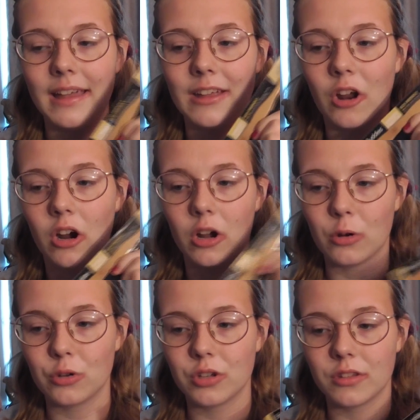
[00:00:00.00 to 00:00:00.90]
in our
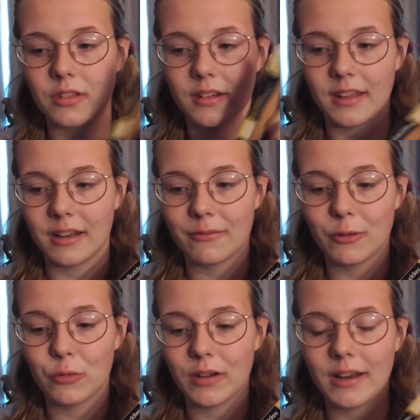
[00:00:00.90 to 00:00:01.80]
oceans and
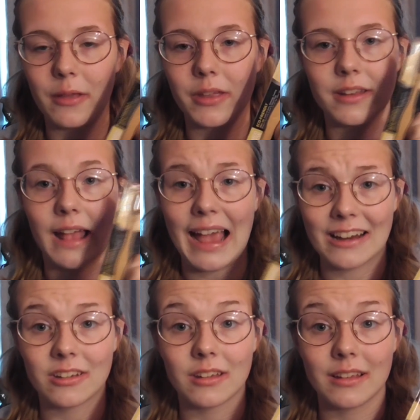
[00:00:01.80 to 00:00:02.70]
landfills right now that's
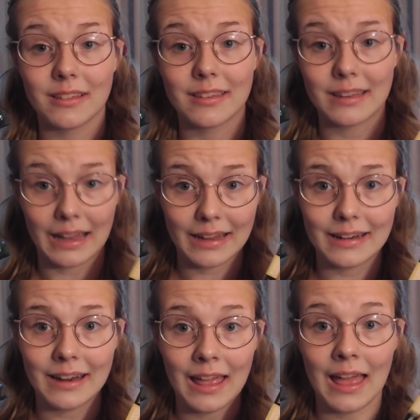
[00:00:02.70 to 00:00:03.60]
actually
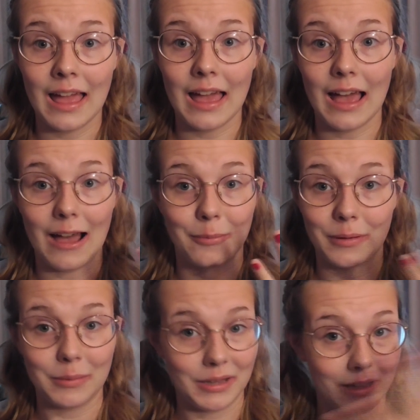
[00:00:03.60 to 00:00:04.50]
insane. I'll probably